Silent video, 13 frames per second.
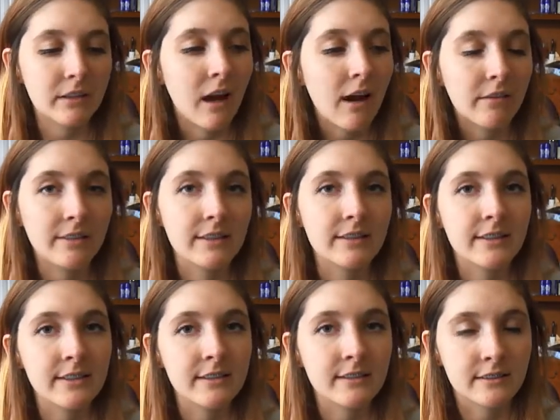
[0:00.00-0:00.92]

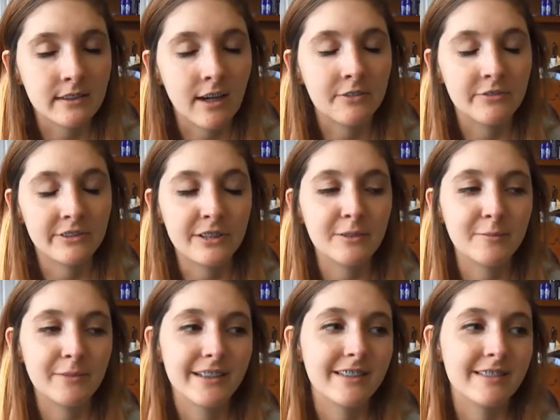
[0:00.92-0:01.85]
obviously it's not real
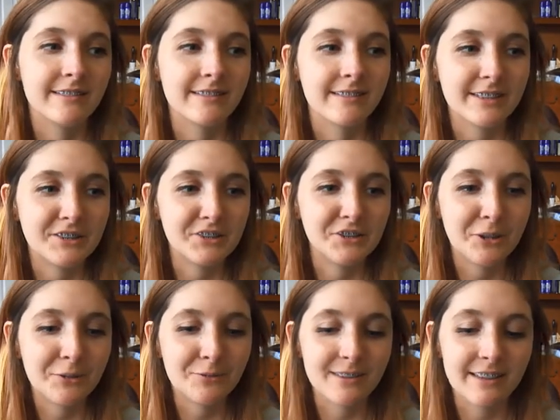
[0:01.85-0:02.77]
because it
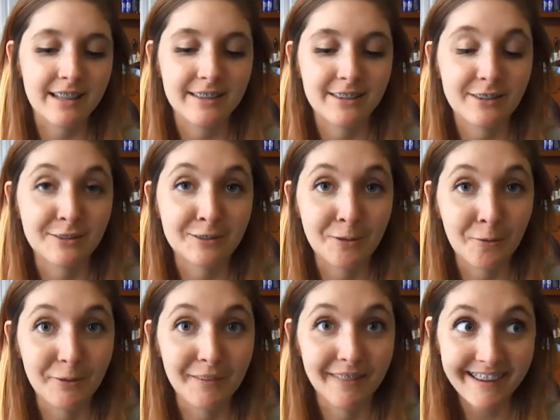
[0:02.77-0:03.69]
shows that there's no
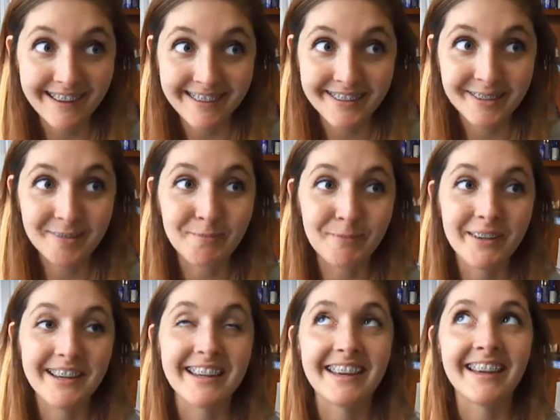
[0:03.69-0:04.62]
one there,
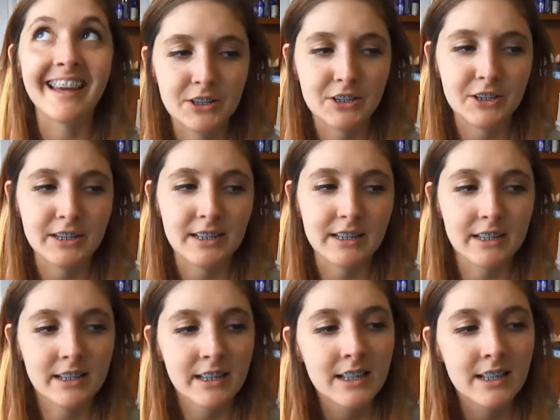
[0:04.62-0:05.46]
but she